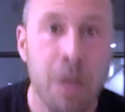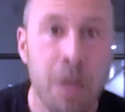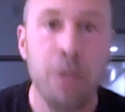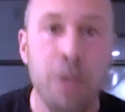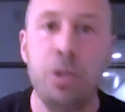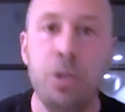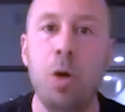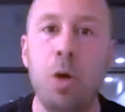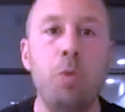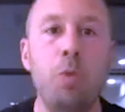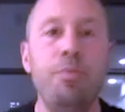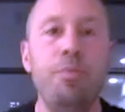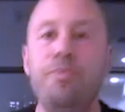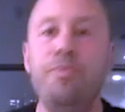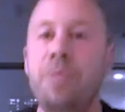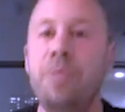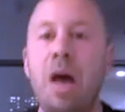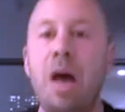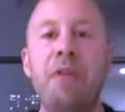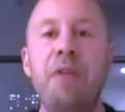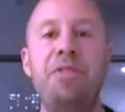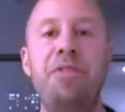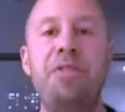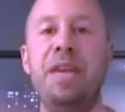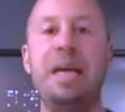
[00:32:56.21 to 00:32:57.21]
So
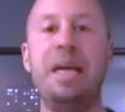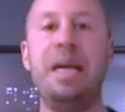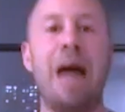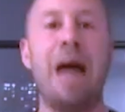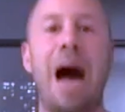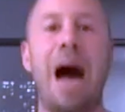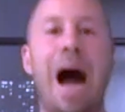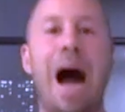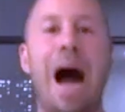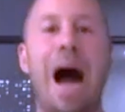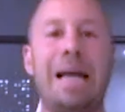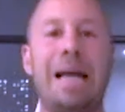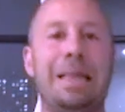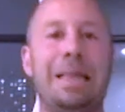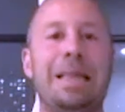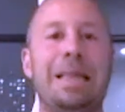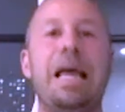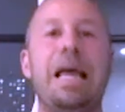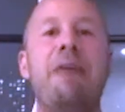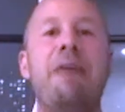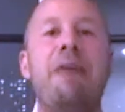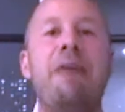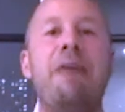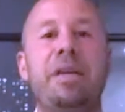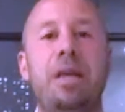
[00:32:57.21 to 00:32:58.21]
nothing I
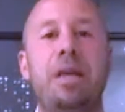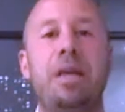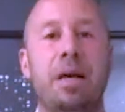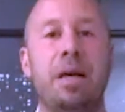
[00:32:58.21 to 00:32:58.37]
levy